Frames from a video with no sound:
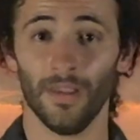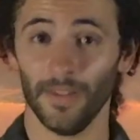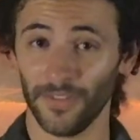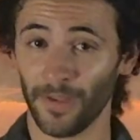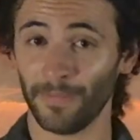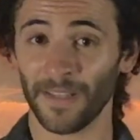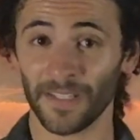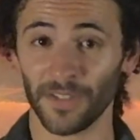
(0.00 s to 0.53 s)

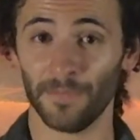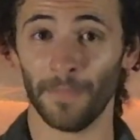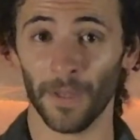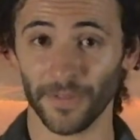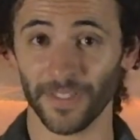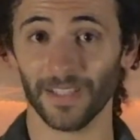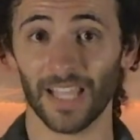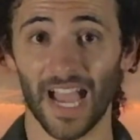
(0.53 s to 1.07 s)
something that's
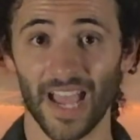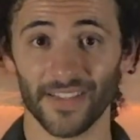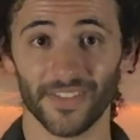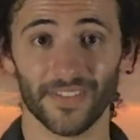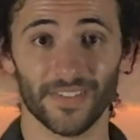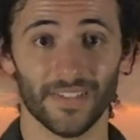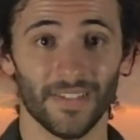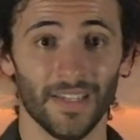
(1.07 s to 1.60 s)
built to
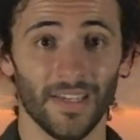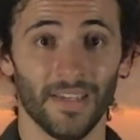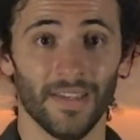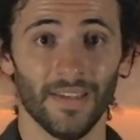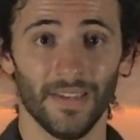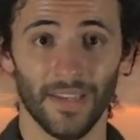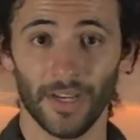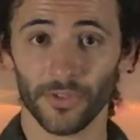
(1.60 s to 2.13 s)
last.
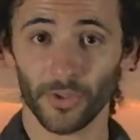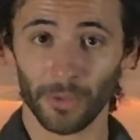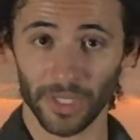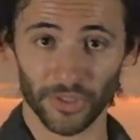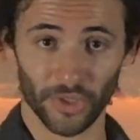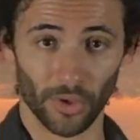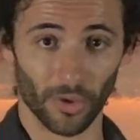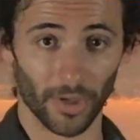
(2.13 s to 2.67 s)
Here's a quick
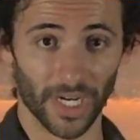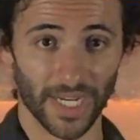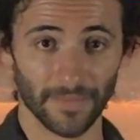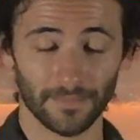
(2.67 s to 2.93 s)
story.